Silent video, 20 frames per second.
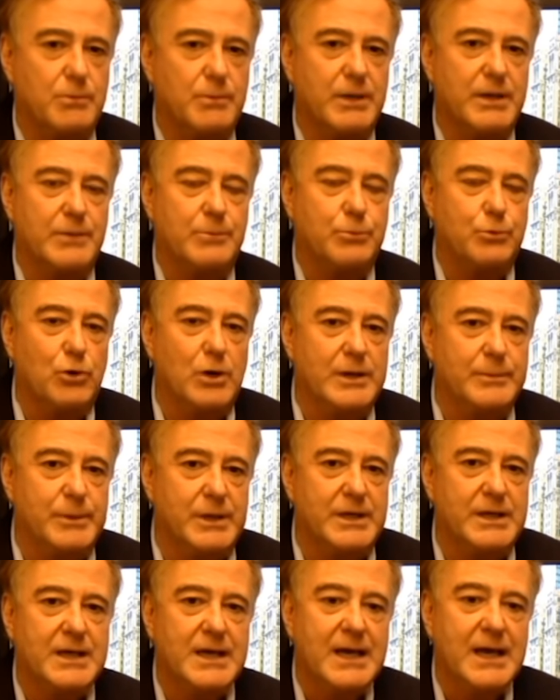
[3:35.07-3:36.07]

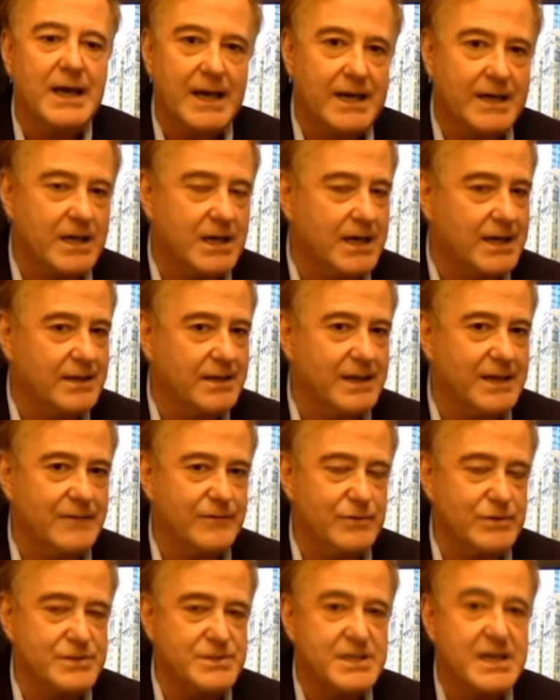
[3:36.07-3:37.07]
unemployment at high
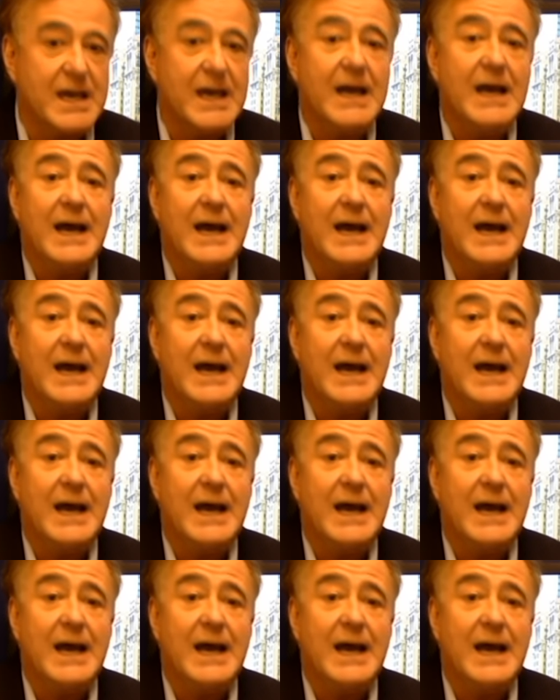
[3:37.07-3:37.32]
levels.